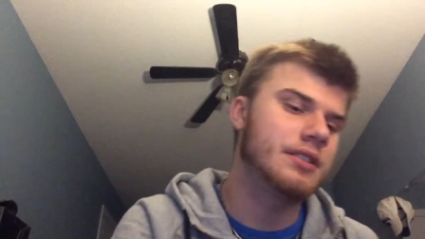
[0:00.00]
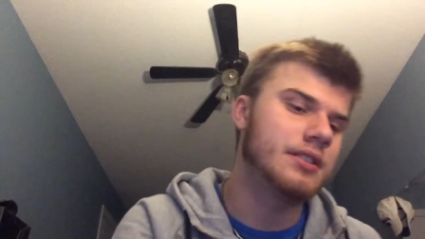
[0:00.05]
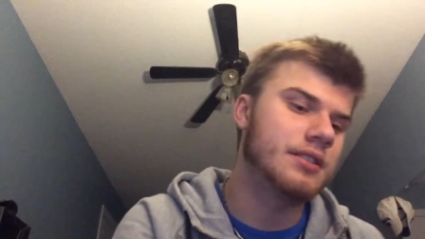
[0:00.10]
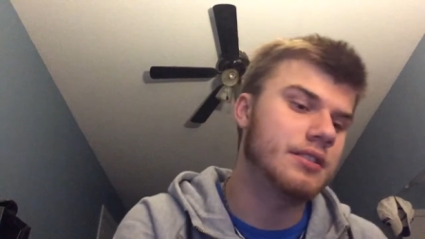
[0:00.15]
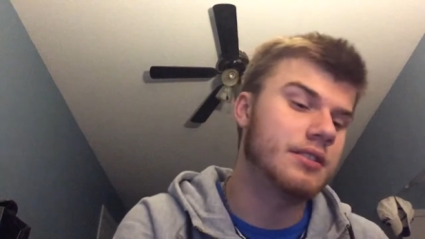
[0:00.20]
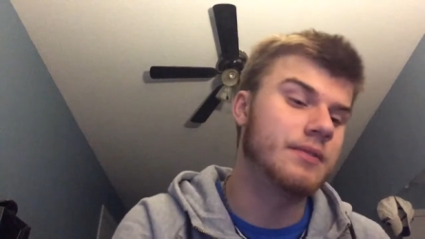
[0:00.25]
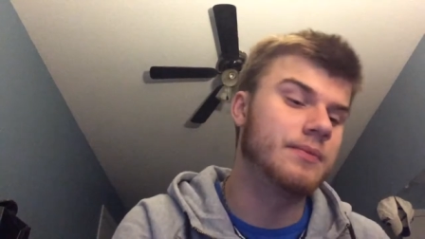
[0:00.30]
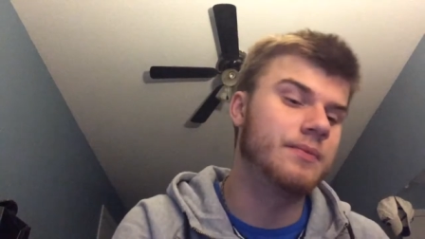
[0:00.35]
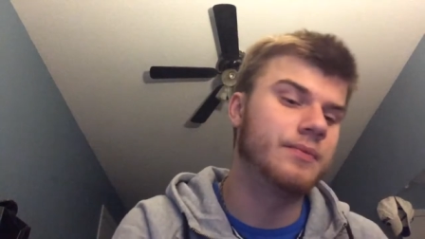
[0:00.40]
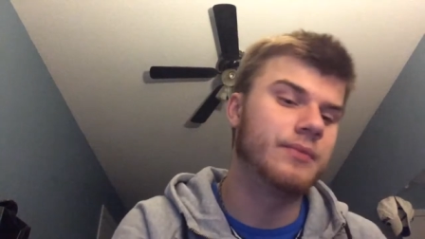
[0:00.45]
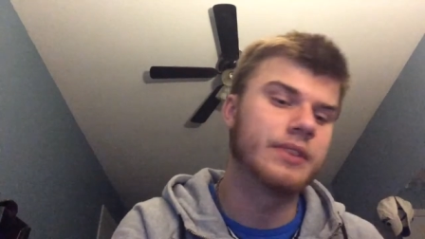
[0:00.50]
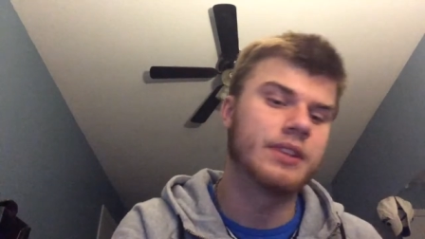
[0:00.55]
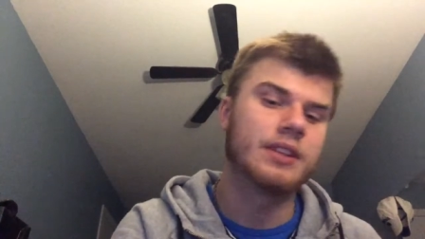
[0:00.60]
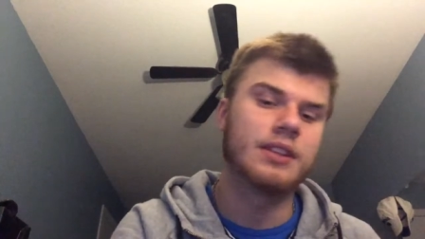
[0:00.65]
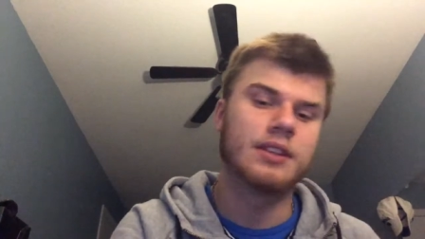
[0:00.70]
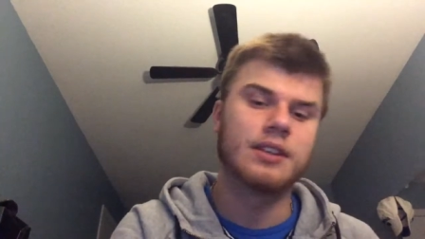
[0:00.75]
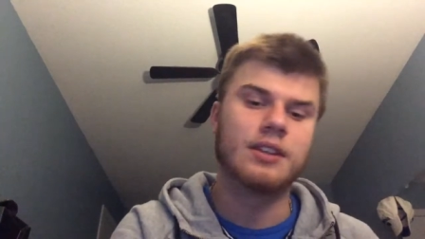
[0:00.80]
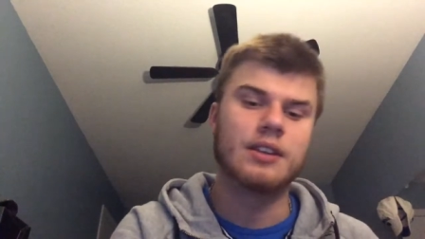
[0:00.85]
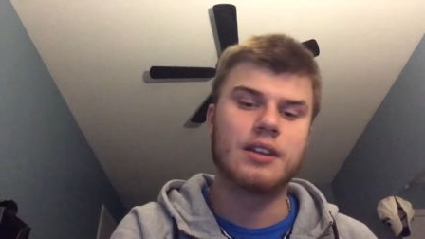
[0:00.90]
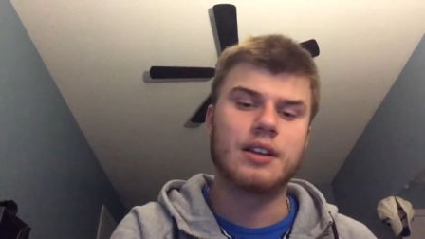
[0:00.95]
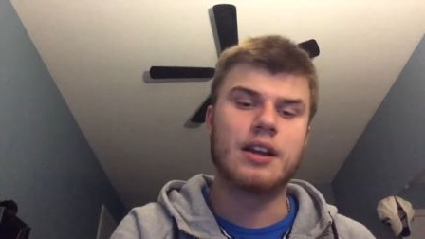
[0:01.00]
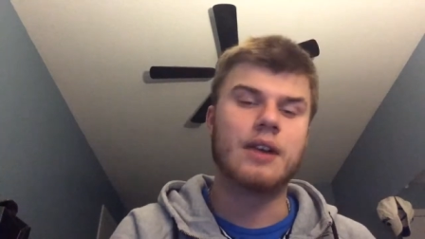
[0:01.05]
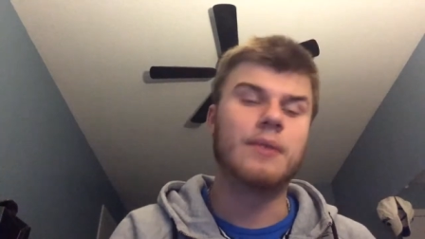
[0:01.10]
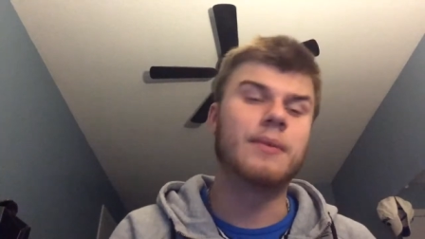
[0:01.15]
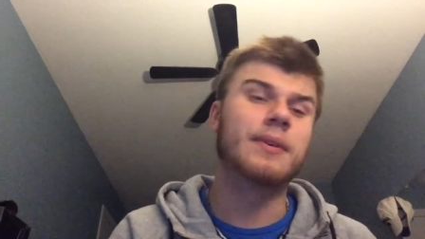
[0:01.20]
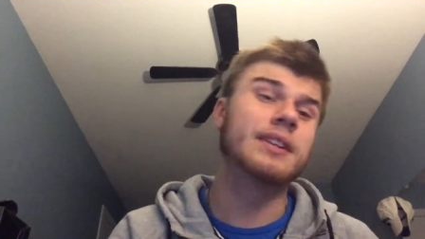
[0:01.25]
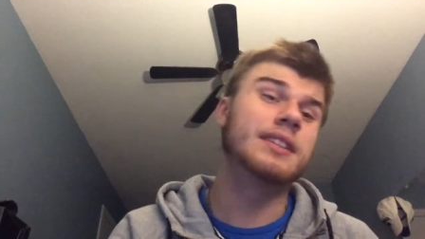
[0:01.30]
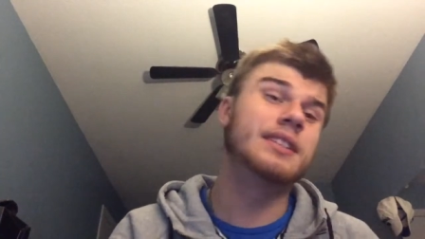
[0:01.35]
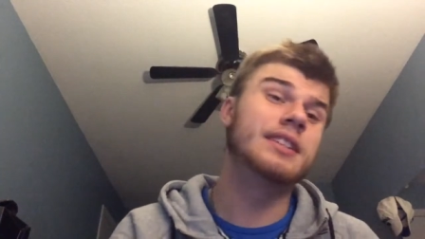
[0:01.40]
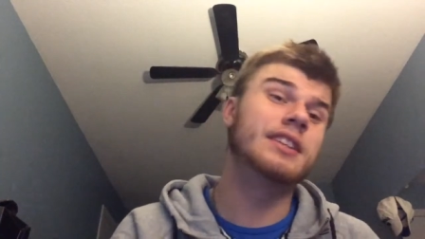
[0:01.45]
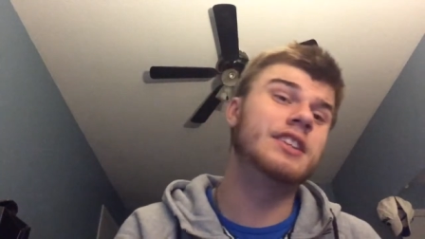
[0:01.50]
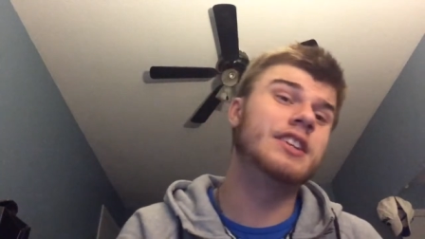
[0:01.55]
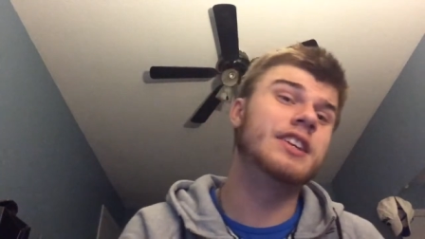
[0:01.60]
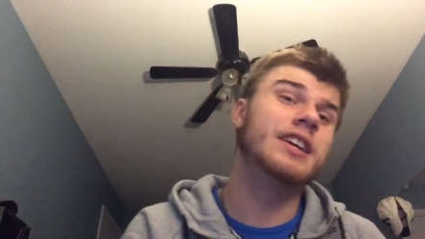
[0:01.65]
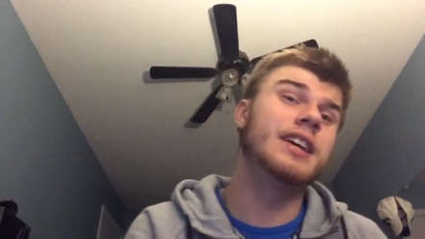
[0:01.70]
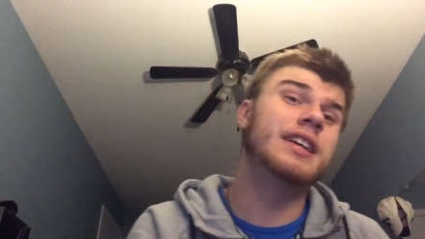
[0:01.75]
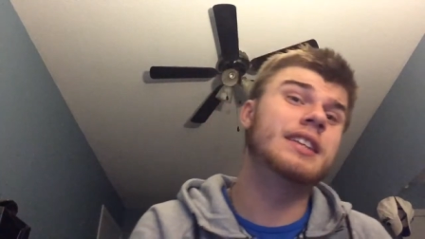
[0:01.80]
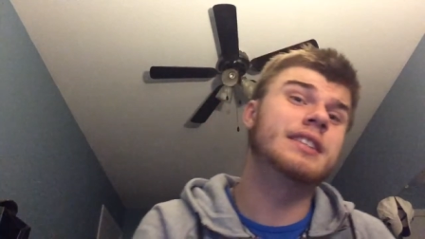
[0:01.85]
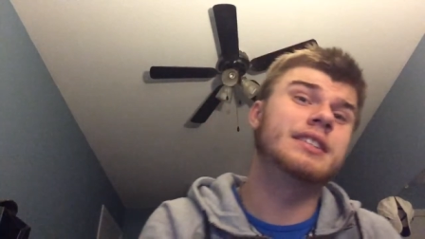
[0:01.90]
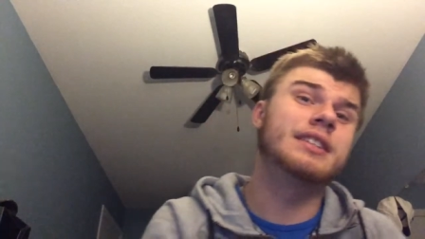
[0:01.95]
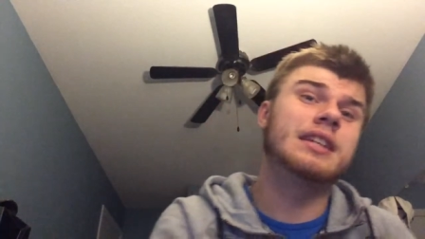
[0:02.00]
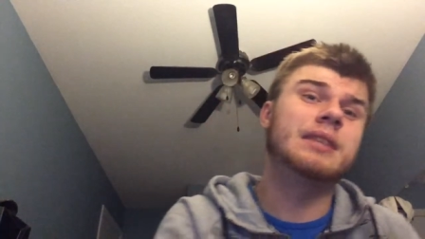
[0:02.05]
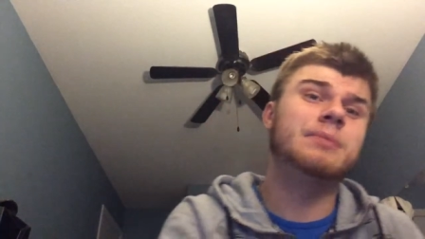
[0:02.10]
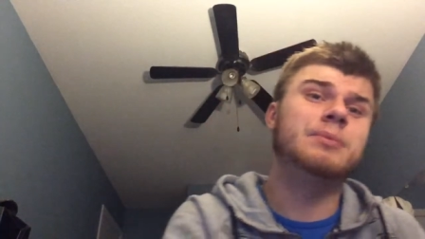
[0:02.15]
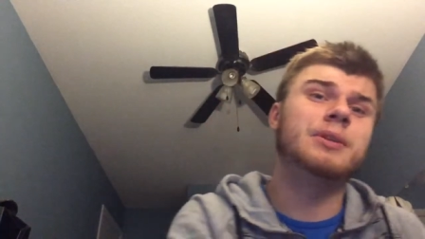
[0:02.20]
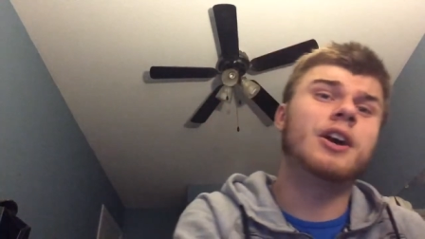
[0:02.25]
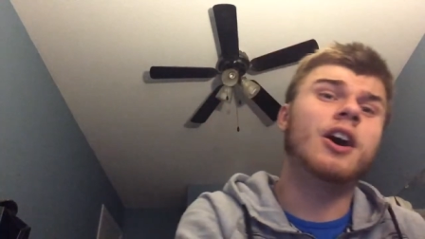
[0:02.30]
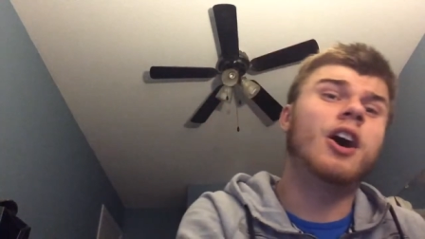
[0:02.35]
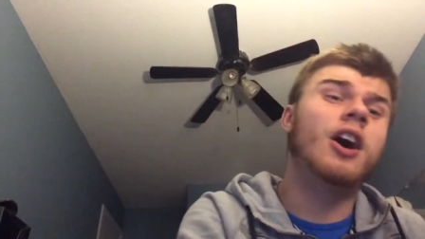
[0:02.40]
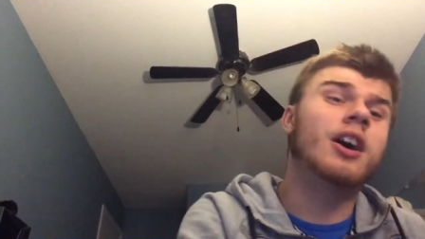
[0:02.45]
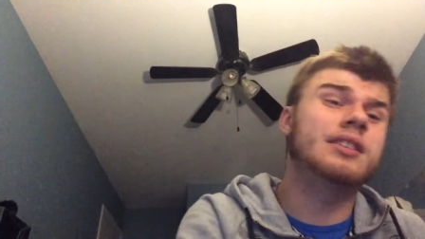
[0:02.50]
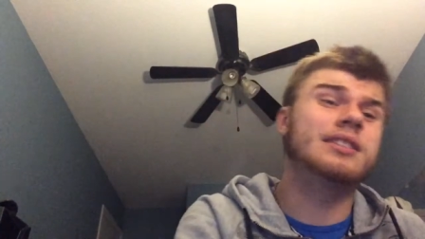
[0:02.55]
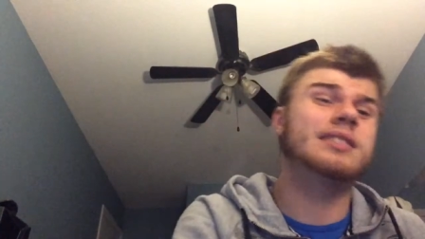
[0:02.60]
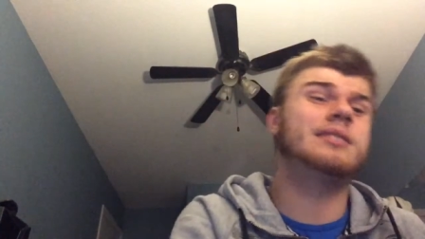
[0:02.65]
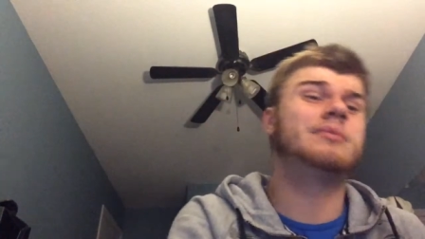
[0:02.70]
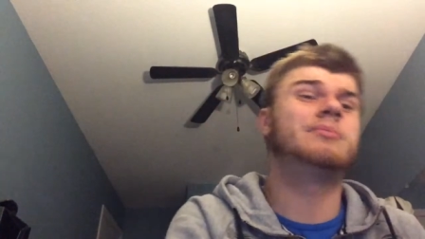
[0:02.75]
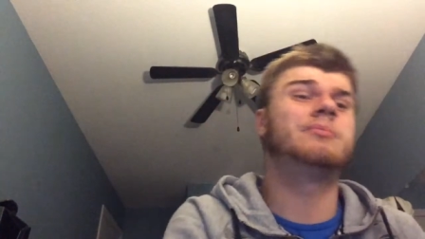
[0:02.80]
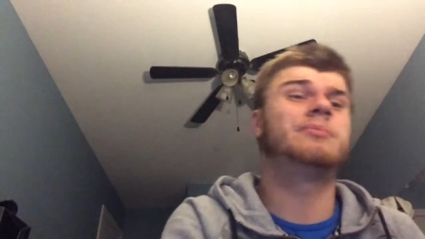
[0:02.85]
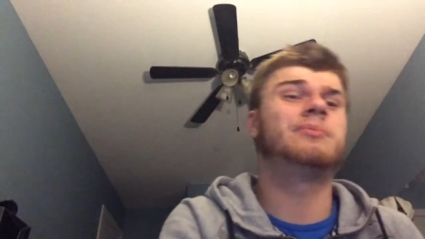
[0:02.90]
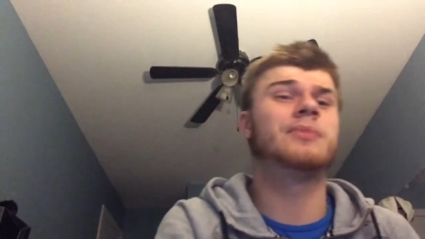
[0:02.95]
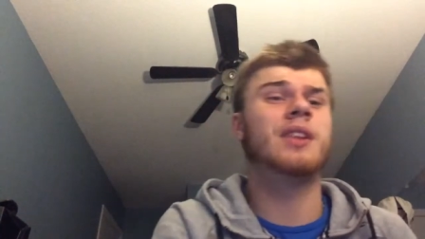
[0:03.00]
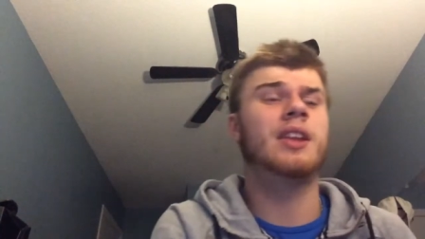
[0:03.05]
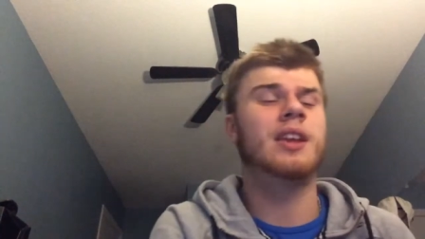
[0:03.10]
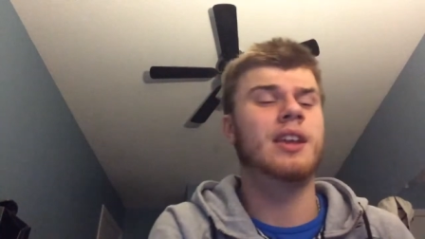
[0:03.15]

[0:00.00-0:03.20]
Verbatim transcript: I want to tell you guys to keep it awesome.